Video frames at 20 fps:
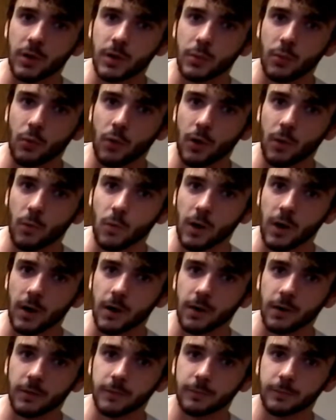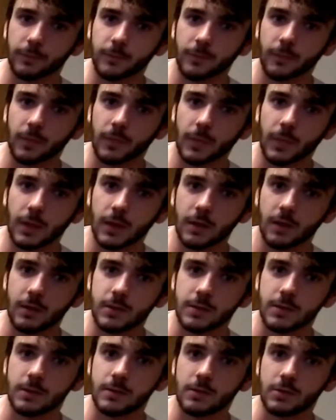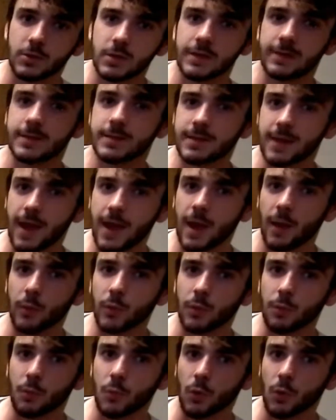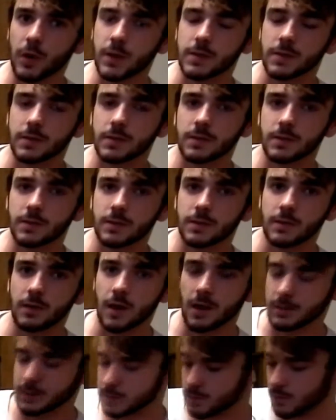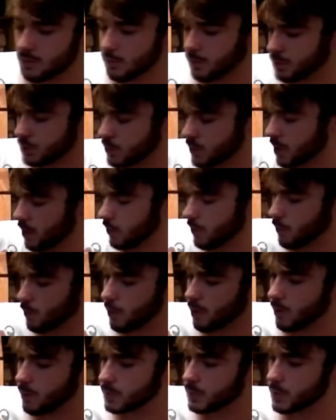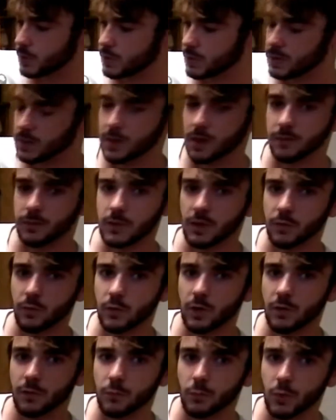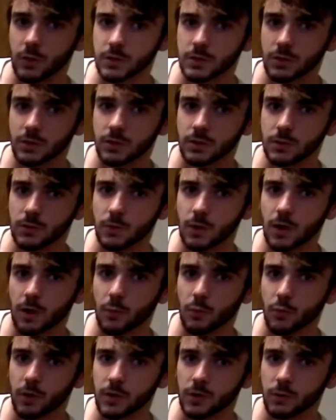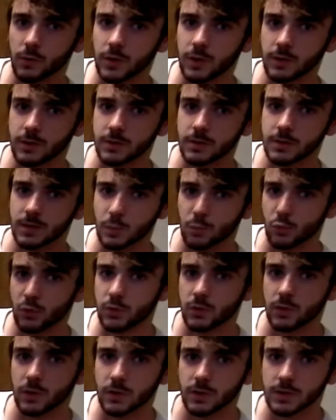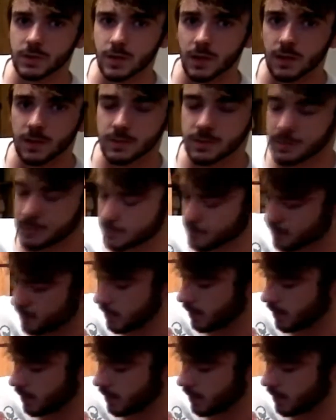at the point where it's damp and moist. Not so that it'll drown the worms, but just enough to give them enough moisture to breathe with, since they breathe through their skins.